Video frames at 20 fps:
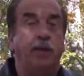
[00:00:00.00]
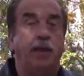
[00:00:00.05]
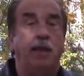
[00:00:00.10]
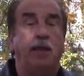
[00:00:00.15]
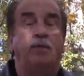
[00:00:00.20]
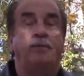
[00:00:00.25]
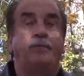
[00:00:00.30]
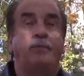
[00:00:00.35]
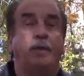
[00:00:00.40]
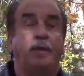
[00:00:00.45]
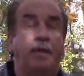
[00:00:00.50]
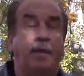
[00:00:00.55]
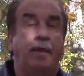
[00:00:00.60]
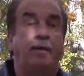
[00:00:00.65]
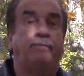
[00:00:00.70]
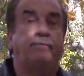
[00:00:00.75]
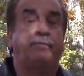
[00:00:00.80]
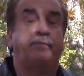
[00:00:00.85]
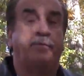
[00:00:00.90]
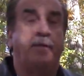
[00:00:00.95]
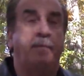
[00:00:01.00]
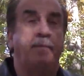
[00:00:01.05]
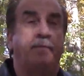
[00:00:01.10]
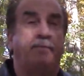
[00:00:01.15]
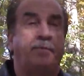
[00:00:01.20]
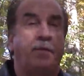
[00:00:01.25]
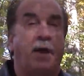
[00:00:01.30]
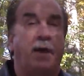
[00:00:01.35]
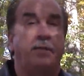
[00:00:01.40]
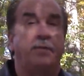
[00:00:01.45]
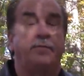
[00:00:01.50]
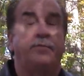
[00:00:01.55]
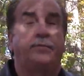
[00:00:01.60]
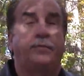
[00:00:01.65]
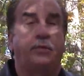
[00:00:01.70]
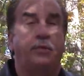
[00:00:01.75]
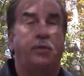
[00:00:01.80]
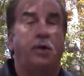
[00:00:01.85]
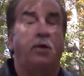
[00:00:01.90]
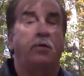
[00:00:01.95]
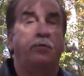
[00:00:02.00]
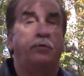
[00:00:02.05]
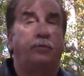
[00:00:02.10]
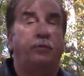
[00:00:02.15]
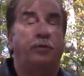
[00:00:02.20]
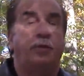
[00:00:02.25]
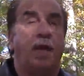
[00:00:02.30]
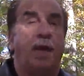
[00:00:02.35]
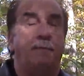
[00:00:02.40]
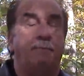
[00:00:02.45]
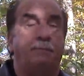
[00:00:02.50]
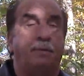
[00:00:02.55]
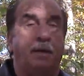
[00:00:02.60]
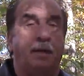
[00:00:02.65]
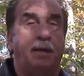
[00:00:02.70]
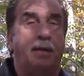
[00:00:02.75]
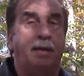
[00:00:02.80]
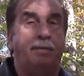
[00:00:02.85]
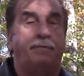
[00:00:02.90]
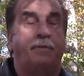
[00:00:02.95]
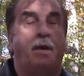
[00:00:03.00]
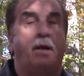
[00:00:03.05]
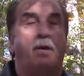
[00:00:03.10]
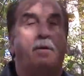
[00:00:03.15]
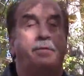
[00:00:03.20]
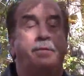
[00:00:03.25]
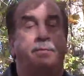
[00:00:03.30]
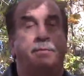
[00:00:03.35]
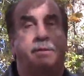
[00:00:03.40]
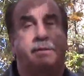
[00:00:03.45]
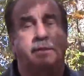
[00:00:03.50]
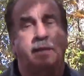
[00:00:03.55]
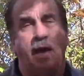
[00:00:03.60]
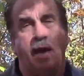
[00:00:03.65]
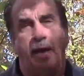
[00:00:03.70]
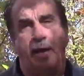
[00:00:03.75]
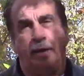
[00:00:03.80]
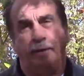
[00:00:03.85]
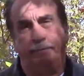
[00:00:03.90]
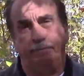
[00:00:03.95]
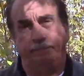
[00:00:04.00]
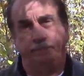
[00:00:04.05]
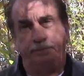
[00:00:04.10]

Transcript: It is the gift from the Father to those that believe on the Messiah.